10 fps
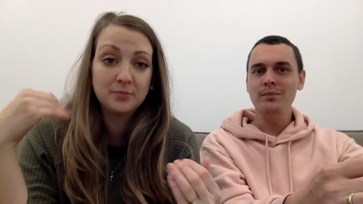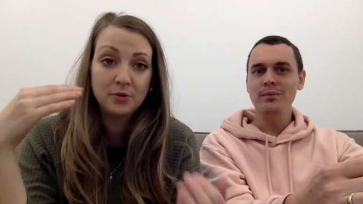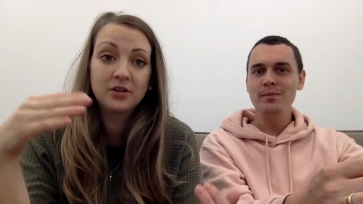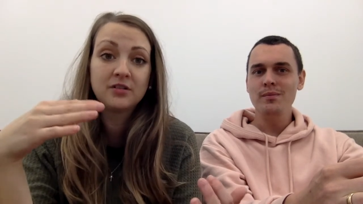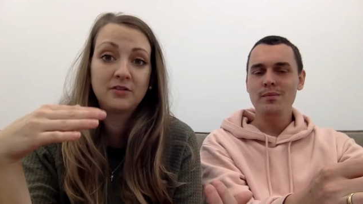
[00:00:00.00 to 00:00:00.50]

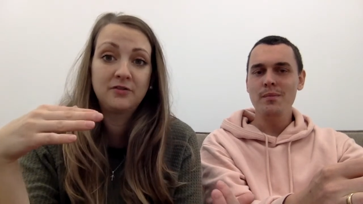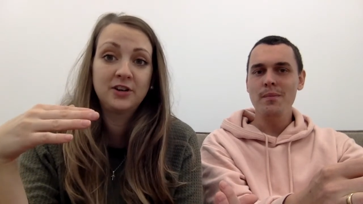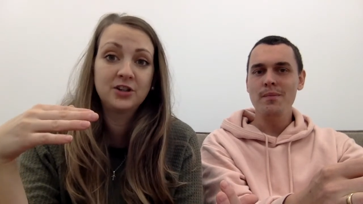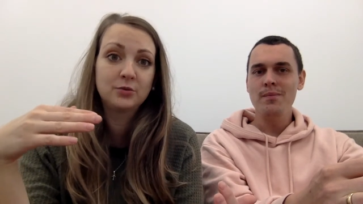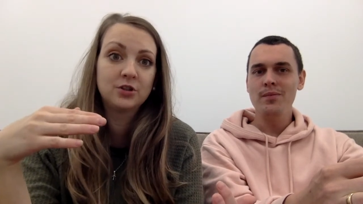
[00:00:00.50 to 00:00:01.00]
Speaker 1: put it in the
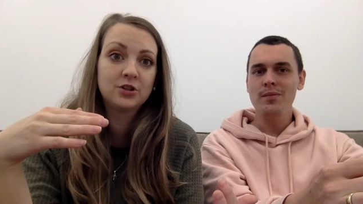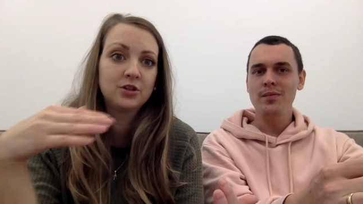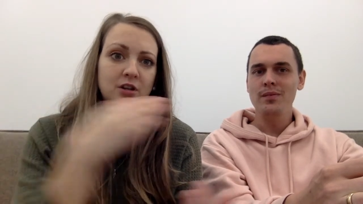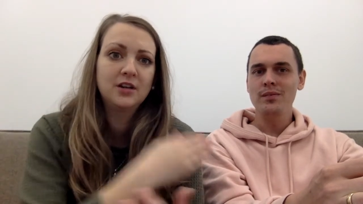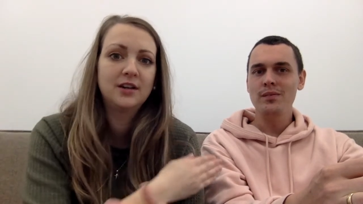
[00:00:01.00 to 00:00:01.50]
fridge,
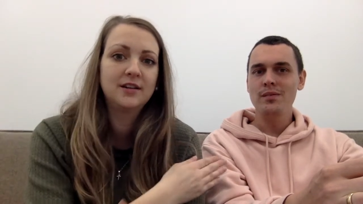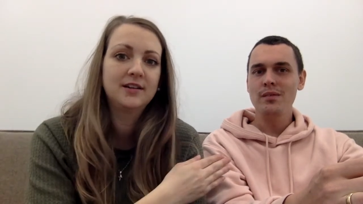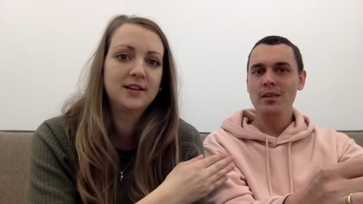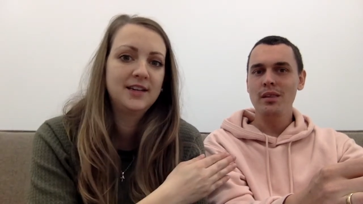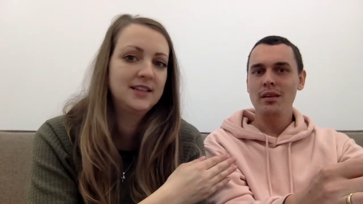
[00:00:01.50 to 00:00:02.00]
which
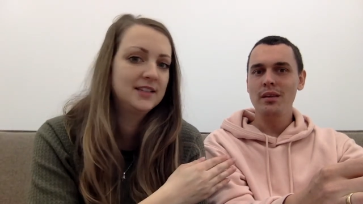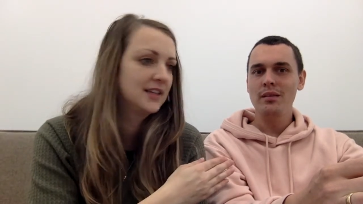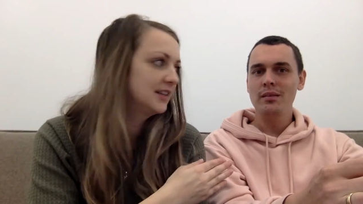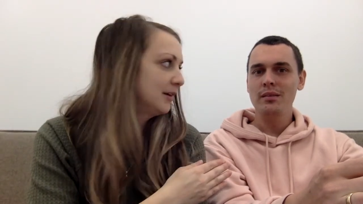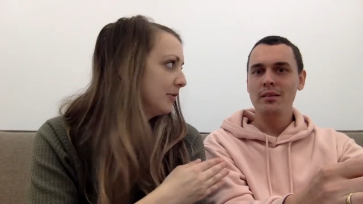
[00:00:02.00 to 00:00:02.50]
he
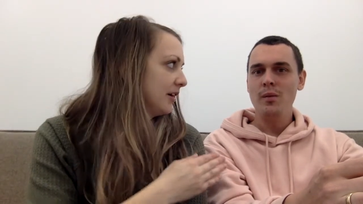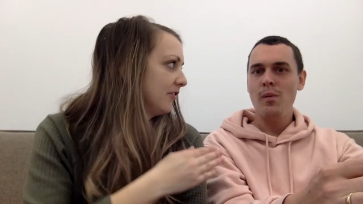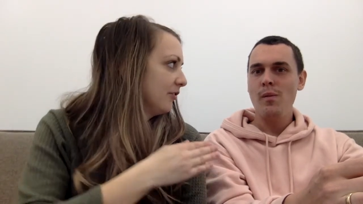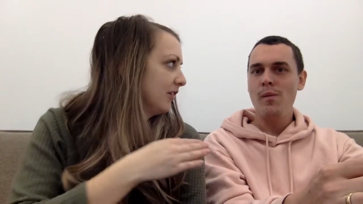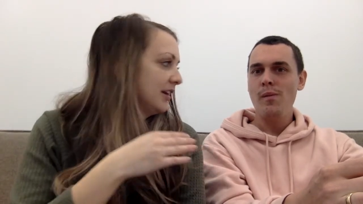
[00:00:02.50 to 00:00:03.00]
said they were
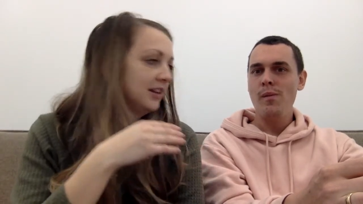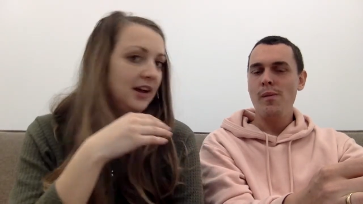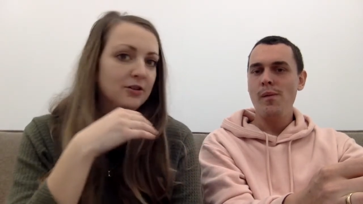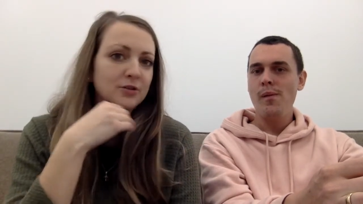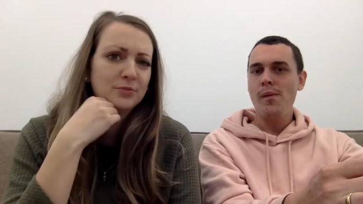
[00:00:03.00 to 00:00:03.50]
never really
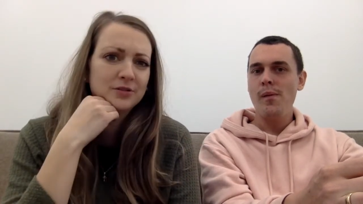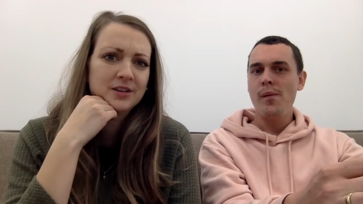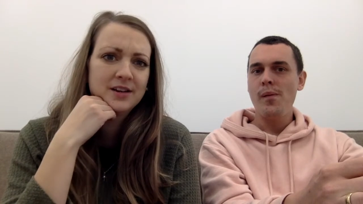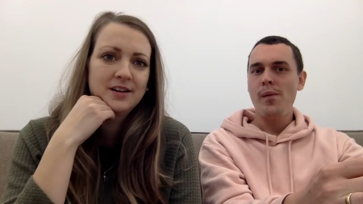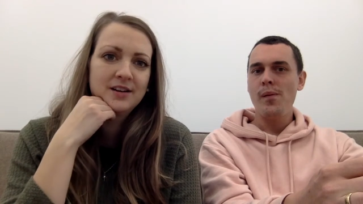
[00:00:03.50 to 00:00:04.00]
allowed to put.
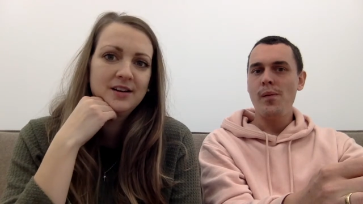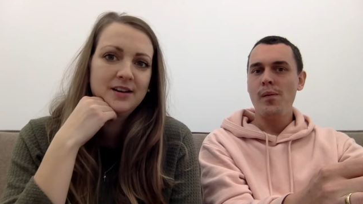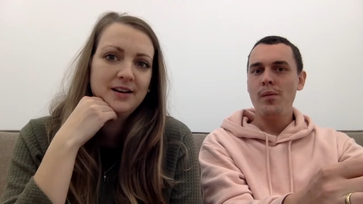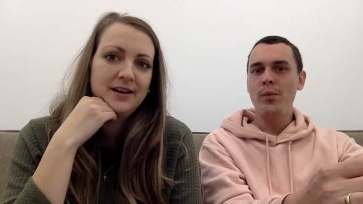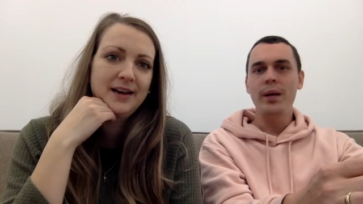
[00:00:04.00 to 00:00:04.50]

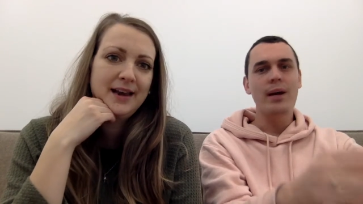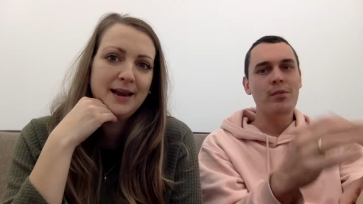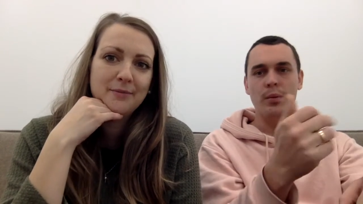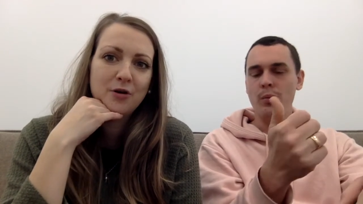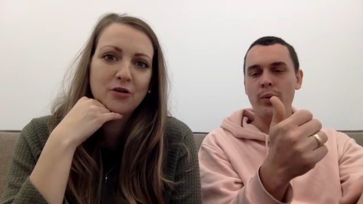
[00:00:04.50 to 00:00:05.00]
We
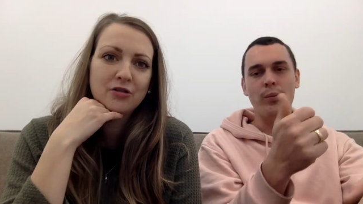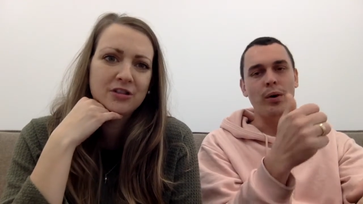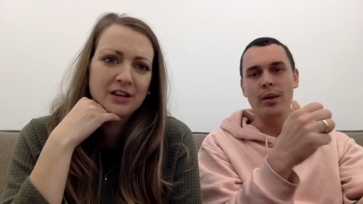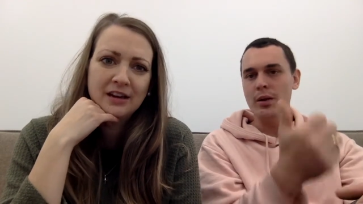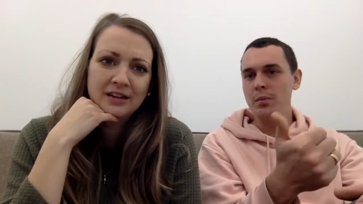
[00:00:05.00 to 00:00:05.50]
never, we
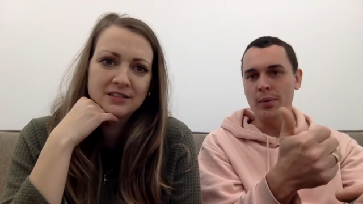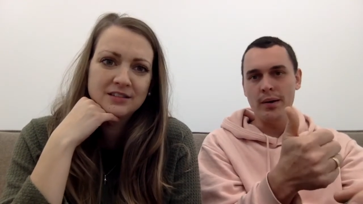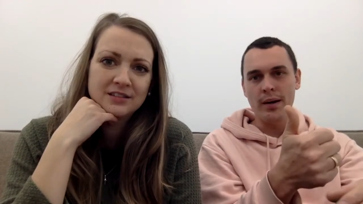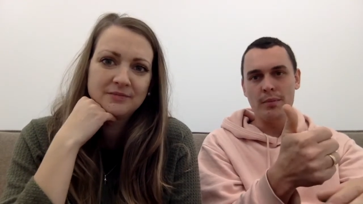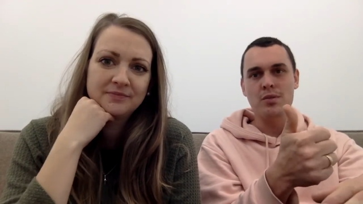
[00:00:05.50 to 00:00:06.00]
weren't things. allowed to put
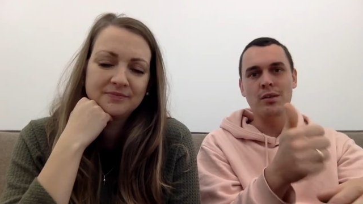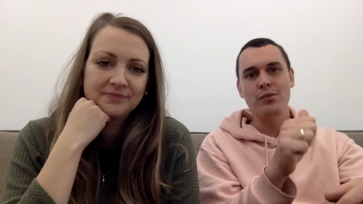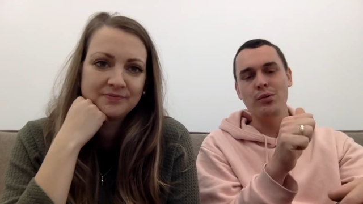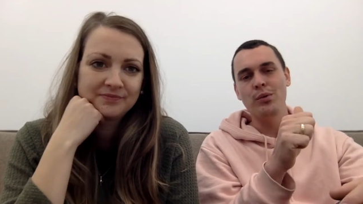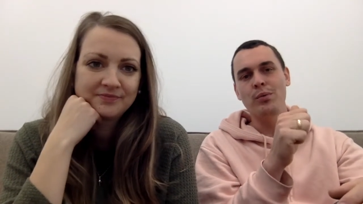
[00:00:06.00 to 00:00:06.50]
our names
Speaker 2: on the
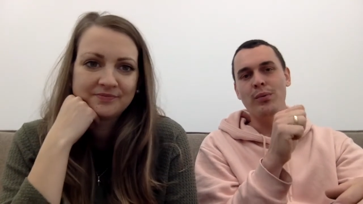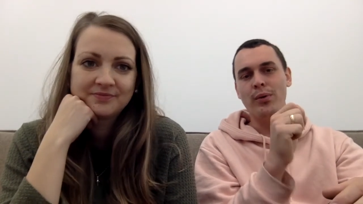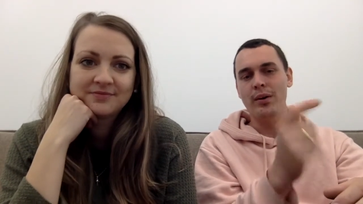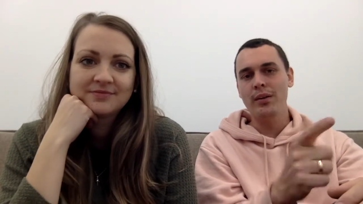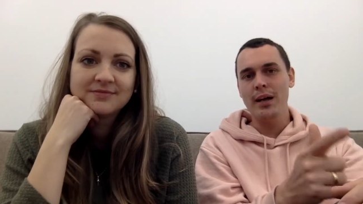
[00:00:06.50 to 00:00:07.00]
food. We
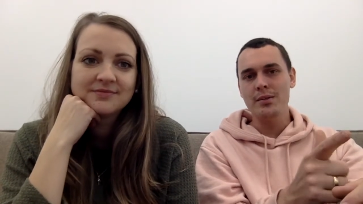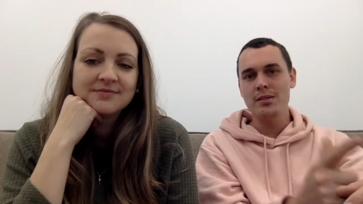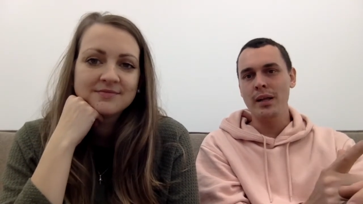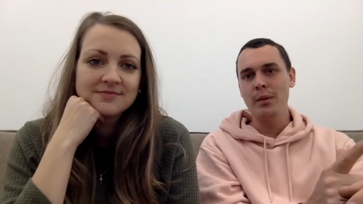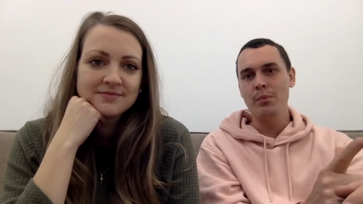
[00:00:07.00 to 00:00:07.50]
weren't allowed
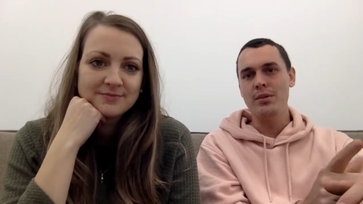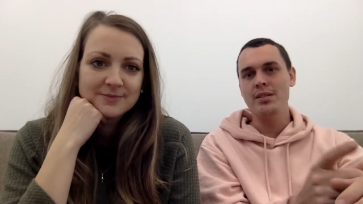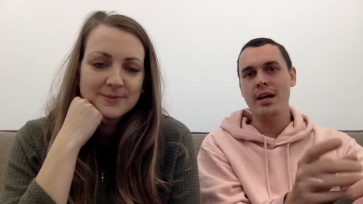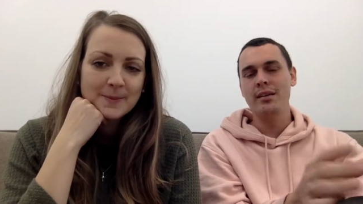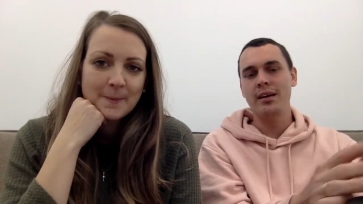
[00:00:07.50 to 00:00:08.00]
to like
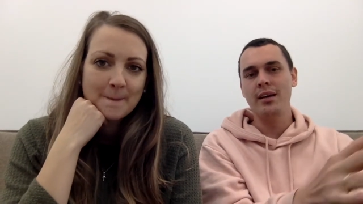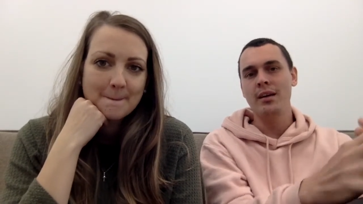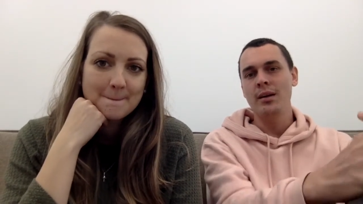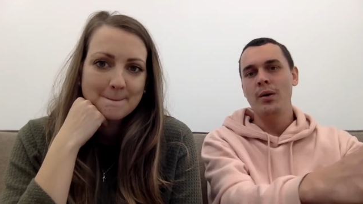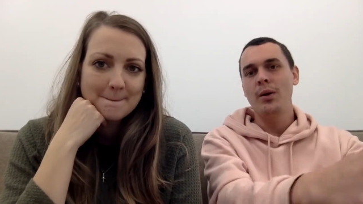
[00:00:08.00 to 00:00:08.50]
protect
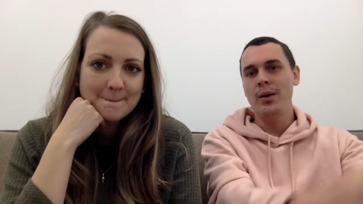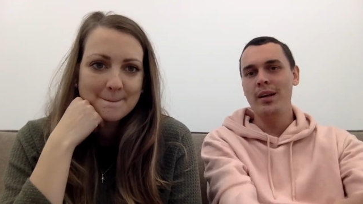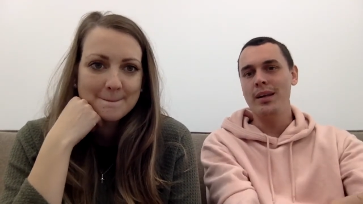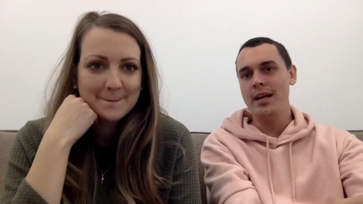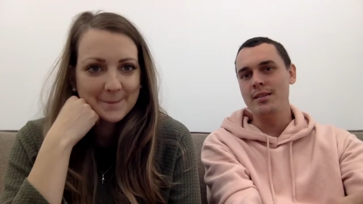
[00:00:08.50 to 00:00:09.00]
it or
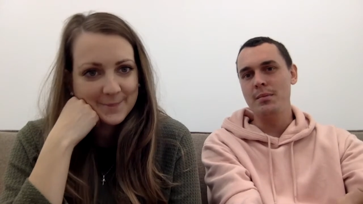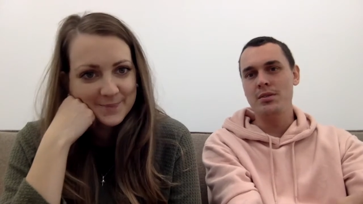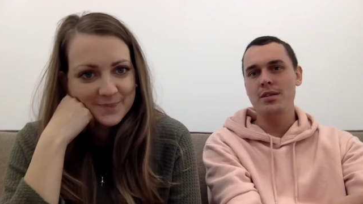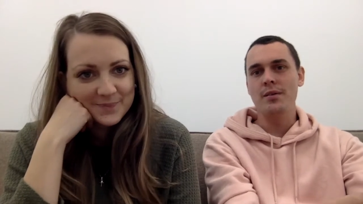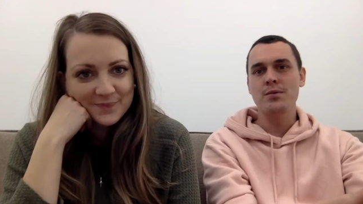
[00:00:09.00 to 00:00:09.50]
any of that type
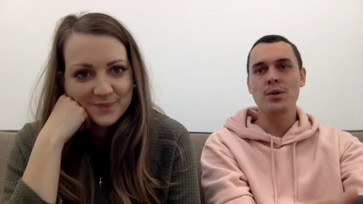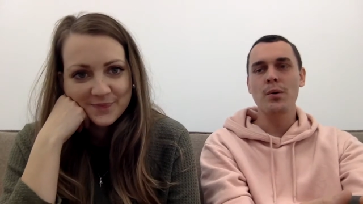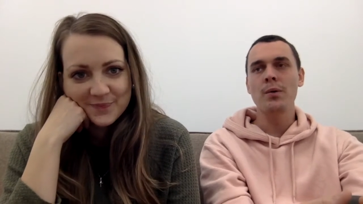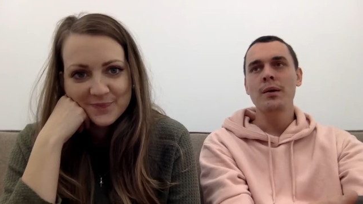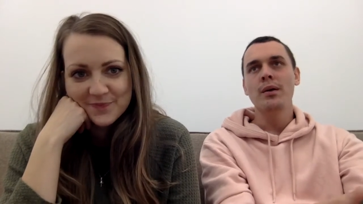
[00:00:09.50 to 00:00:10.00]
of stuff.
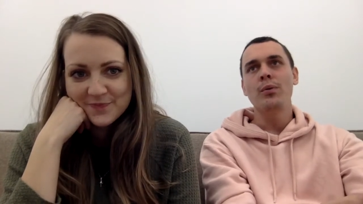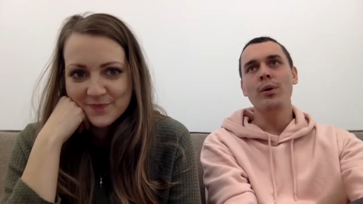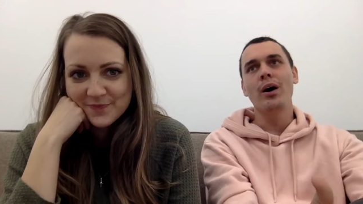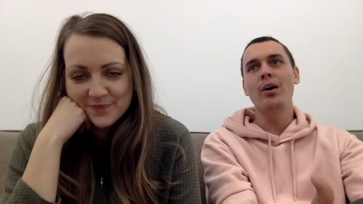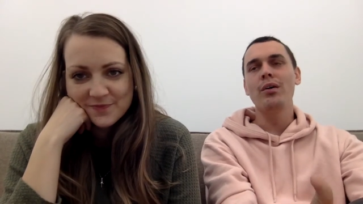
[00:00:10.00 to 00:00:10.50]
So
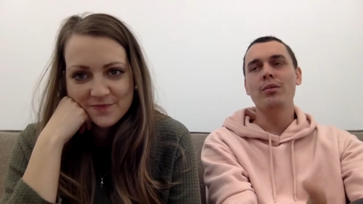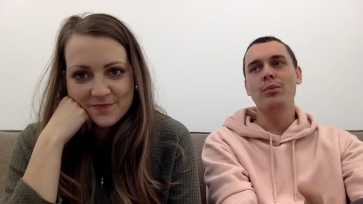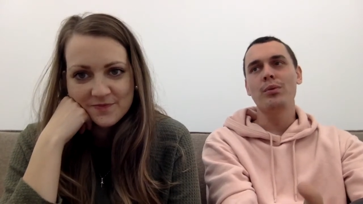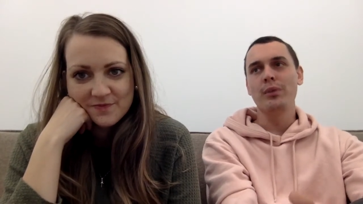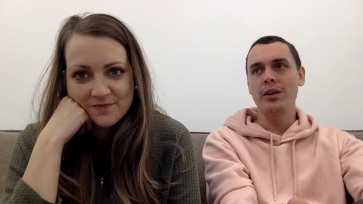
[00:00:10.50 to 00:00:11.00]
we all
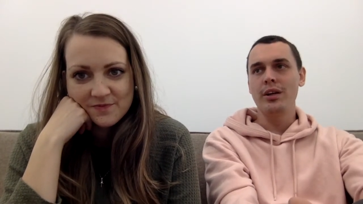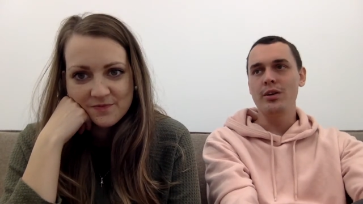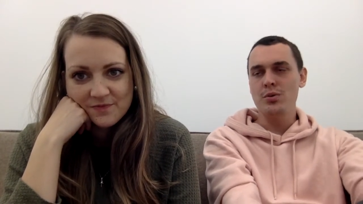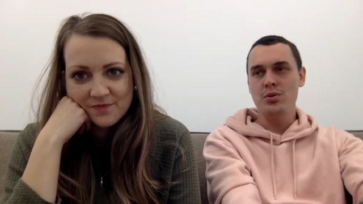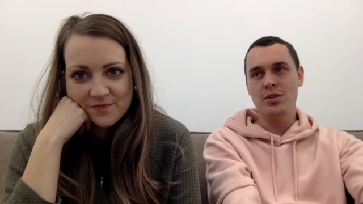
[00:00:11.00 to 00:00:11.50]
were really
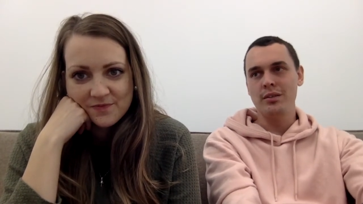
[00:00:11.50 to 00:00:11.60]
used to